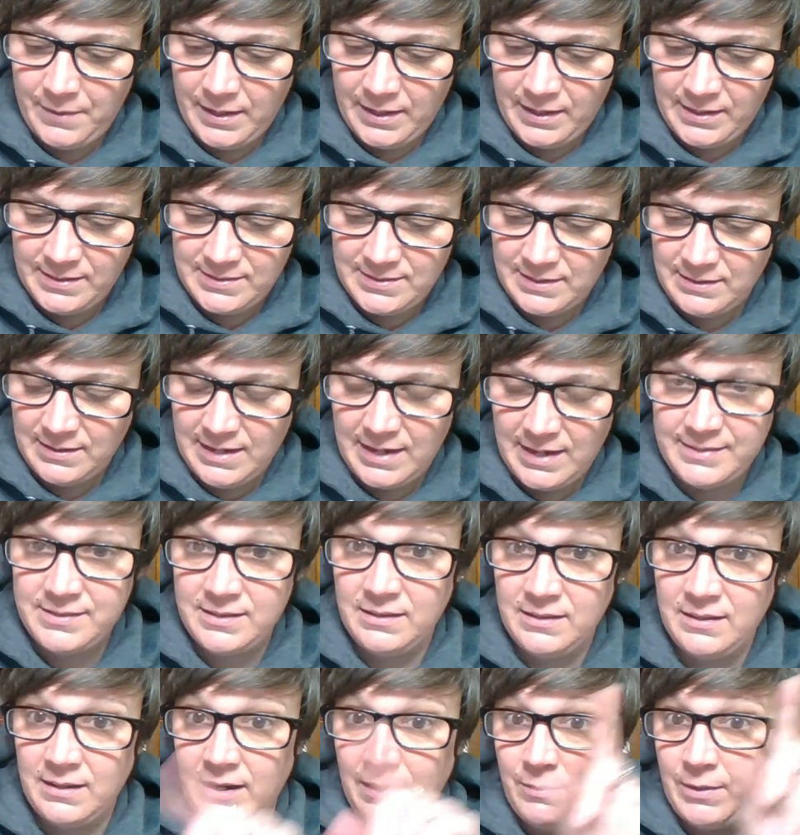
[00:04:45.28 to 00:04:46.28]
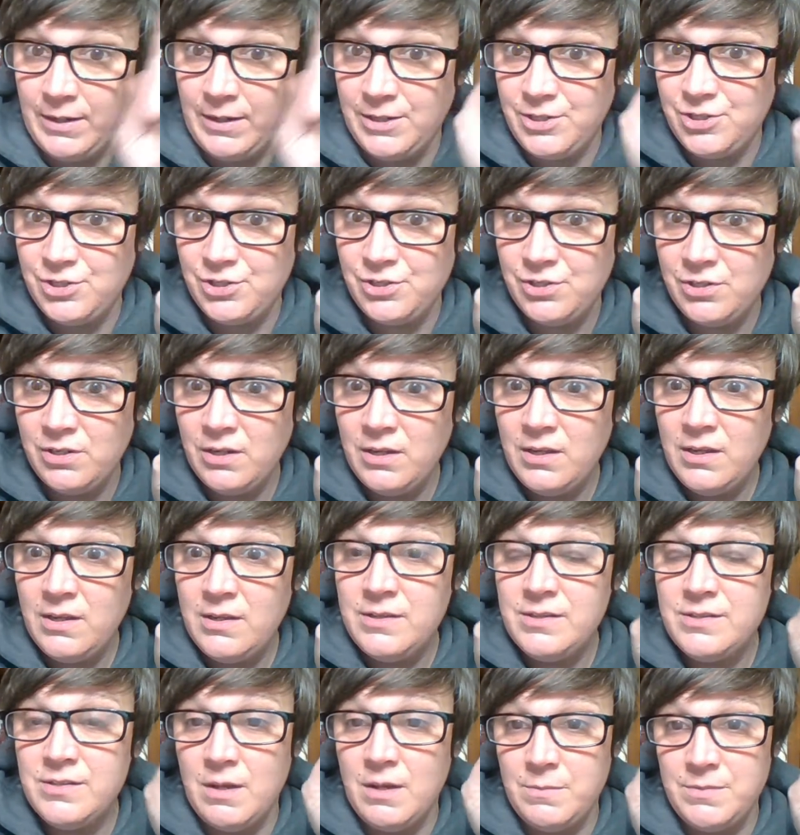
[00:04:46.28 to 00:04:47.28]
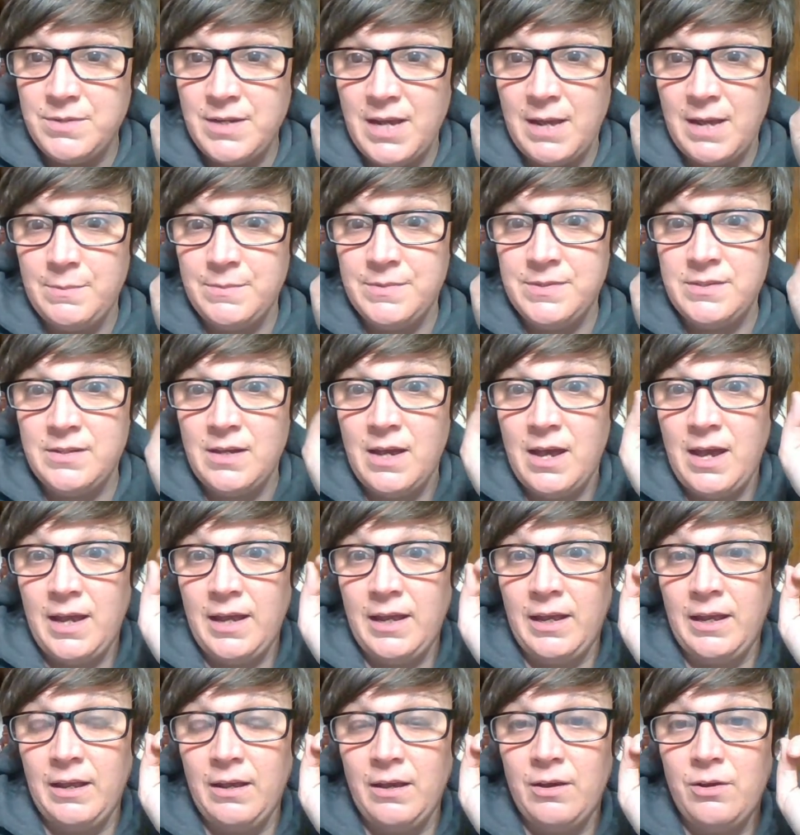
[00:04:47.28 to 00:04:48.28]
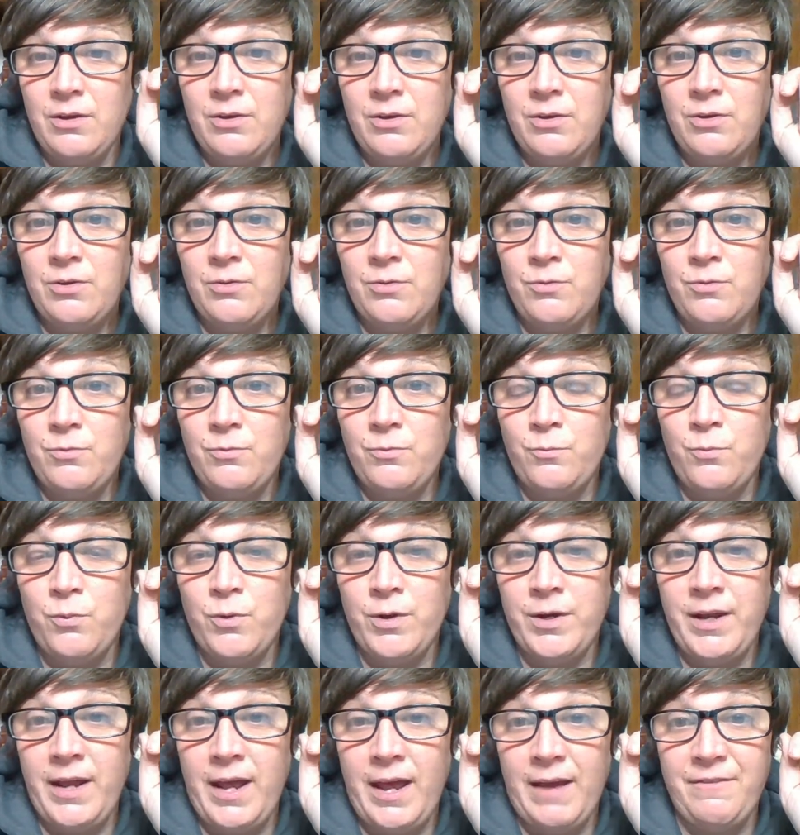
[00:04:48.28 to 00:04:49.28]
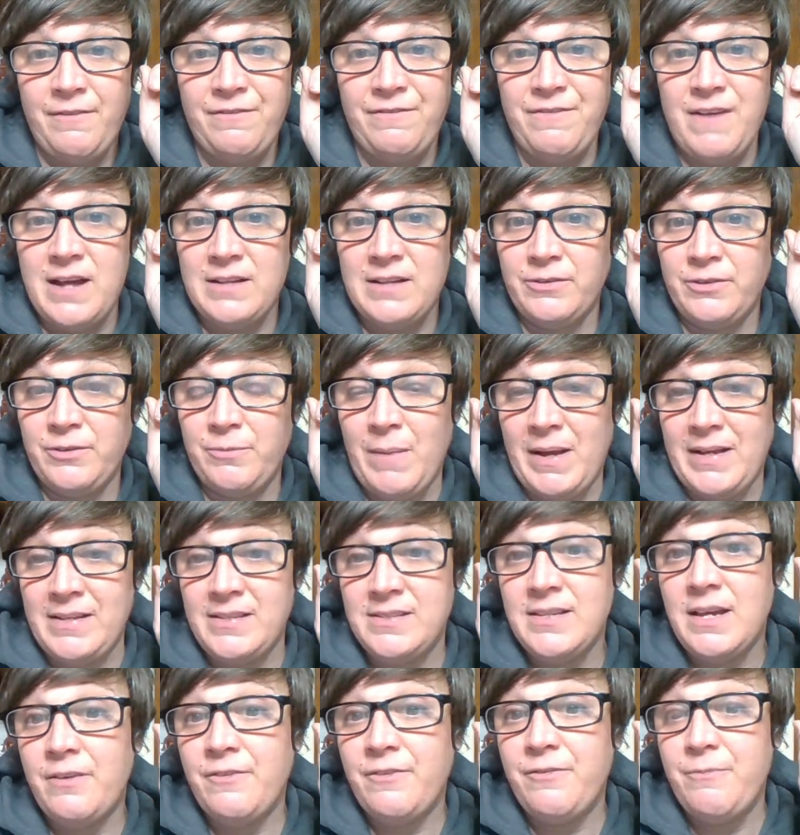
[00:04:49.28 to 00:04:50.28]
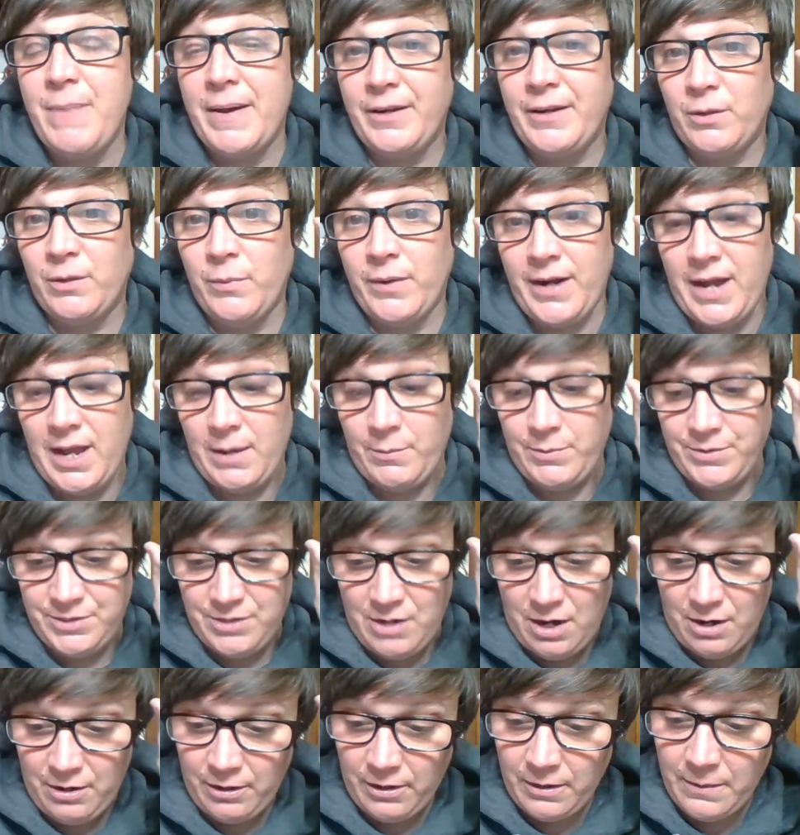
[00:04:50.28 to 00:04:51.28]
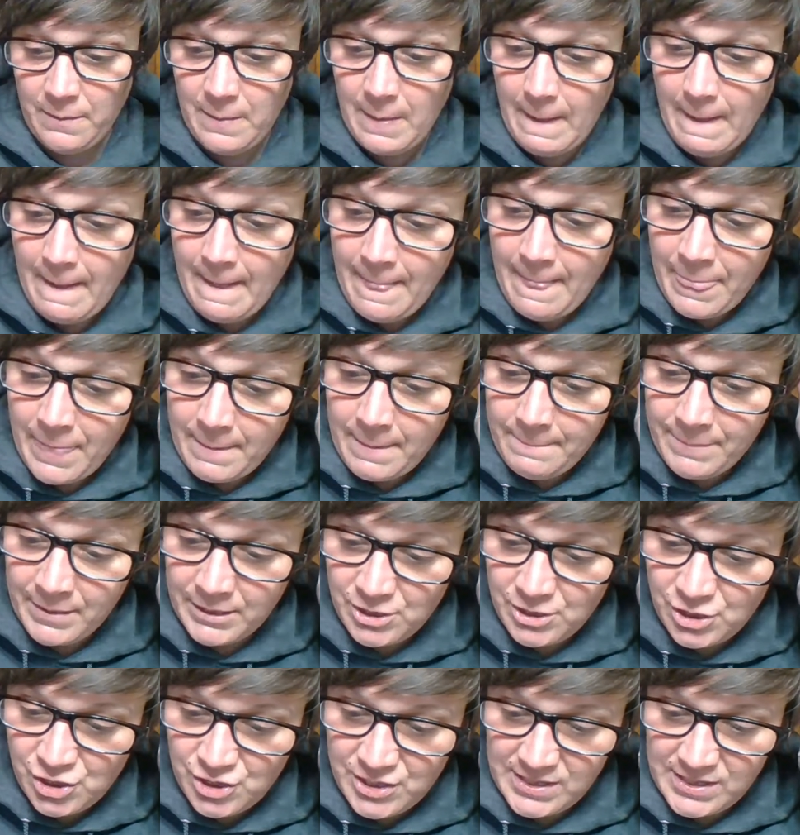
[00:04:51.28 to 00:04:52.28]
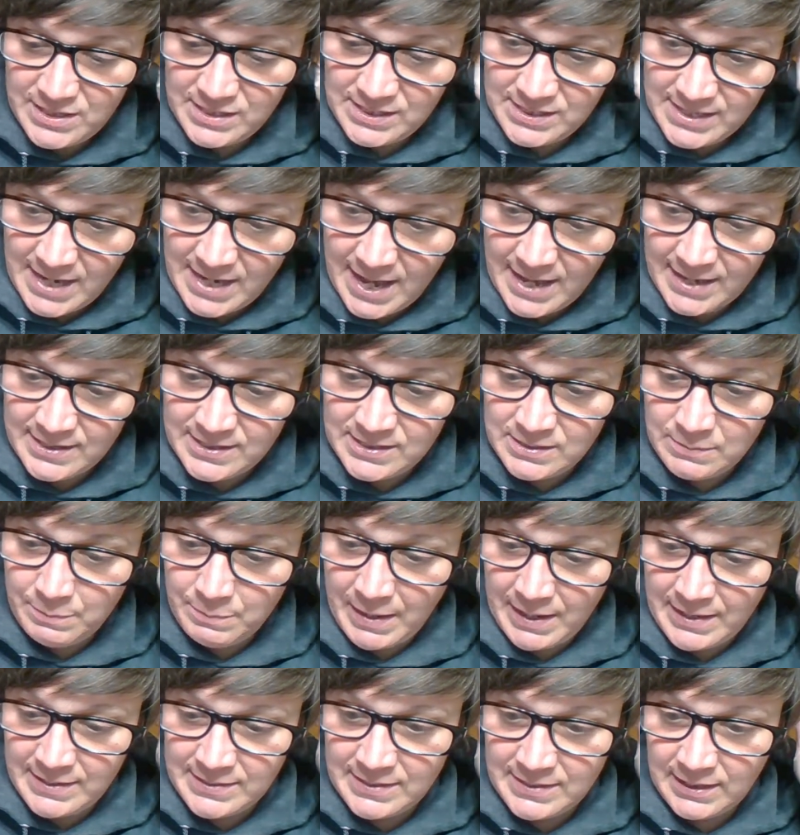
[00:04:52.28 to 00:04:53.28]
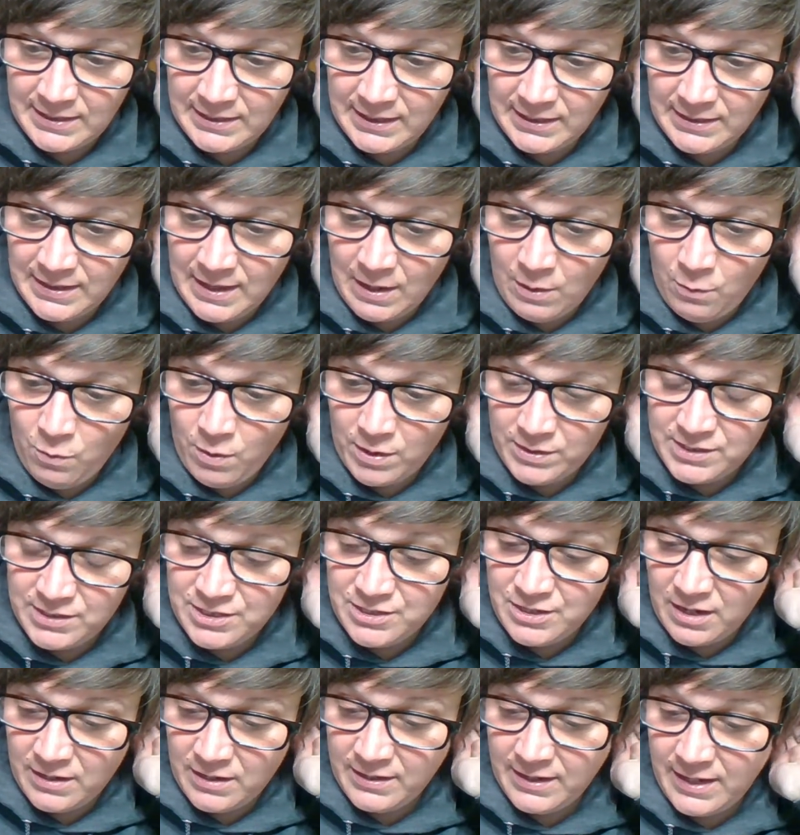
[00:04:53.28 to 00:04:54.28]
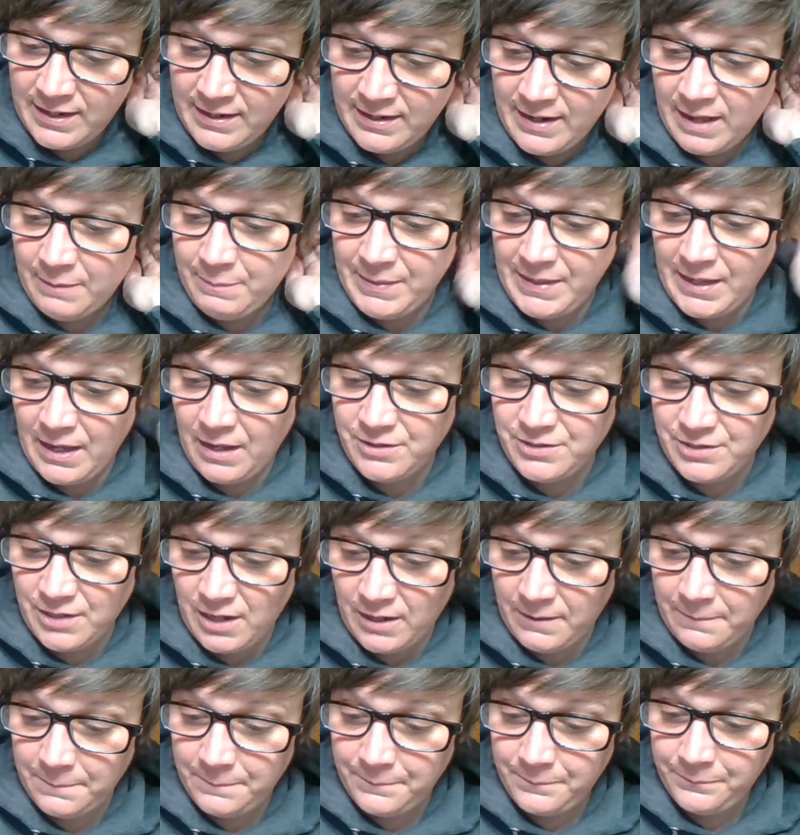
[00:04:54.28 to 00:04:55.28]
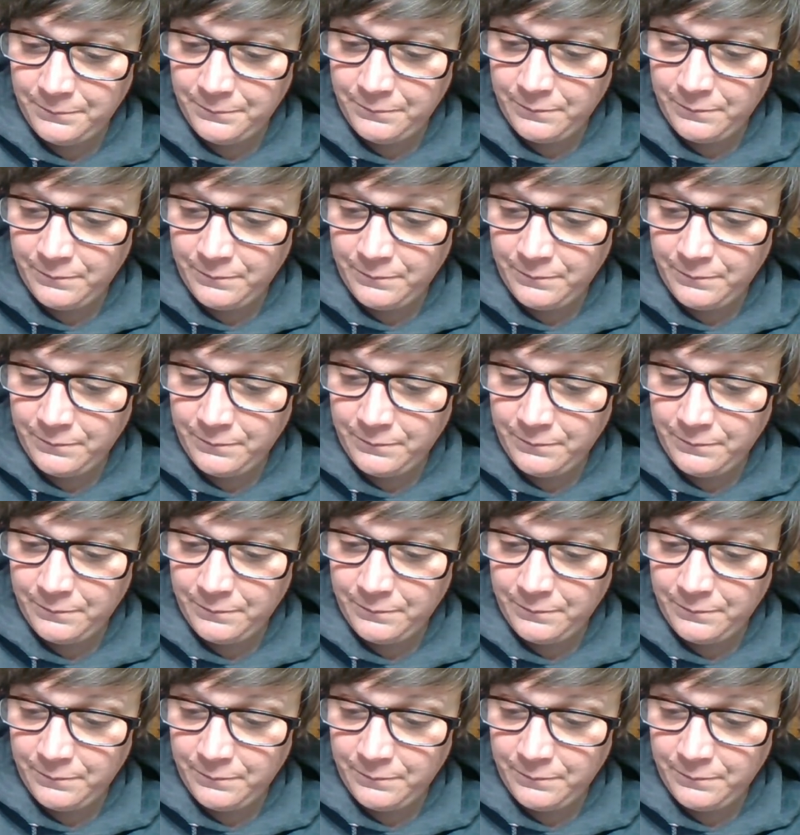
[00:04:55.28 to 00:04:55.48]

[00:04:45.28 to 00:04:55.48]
It is a lesson that I wish sometimes I would have followed myself better when I was younger. But she says basically that what's done cannot be undone.